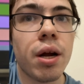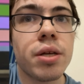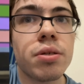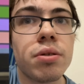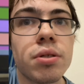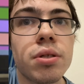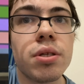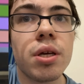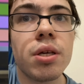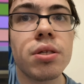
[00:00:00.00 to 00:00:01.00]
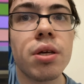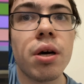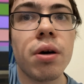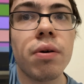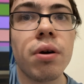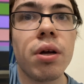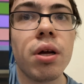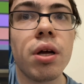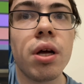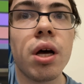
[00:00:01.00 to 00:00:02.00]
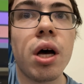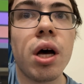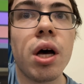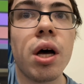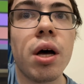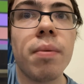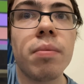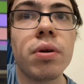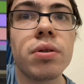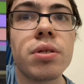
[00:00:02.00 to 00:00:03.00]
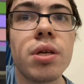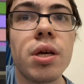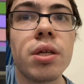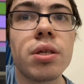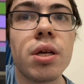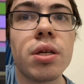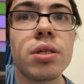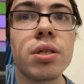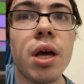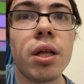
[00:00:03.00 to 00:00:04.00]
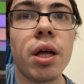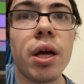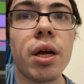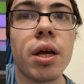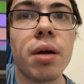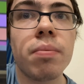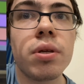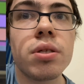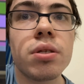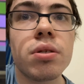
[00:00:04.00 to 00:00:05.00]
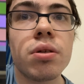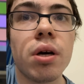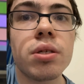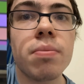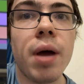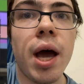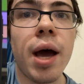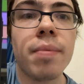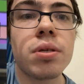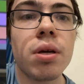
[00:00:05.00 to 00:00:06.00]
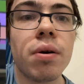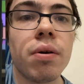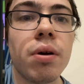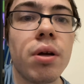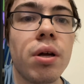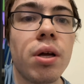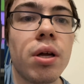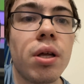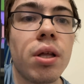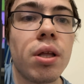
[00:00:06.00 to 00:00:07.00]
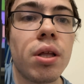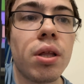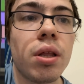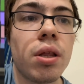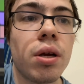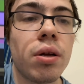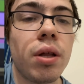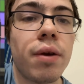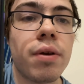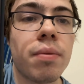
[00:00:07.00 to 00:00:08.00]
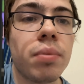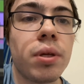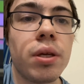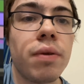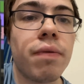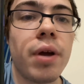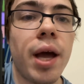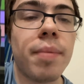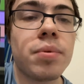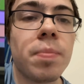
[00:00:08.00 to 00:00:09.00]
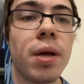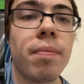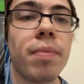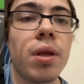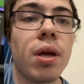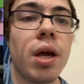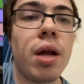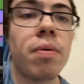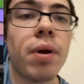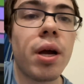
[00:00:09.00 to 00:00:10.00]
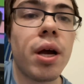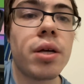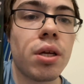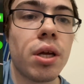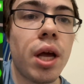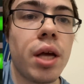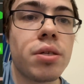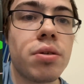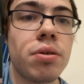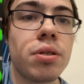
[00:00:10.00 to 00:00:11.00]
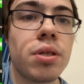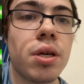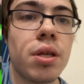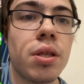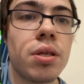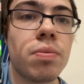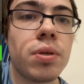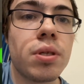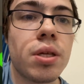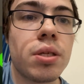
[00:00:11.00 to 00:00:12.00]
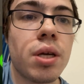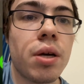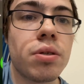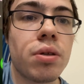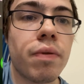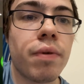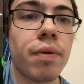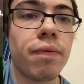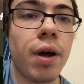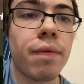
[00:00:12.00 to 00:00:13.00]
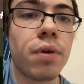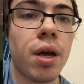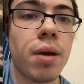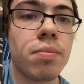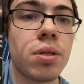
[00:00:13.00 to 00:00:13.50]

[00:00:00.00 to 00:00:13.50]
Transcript: As you can see, so you'll see it's gonna say like please install some apps. So they're like completely free apps, but anyway, guys, as you can see, this one says down install, run 5 games.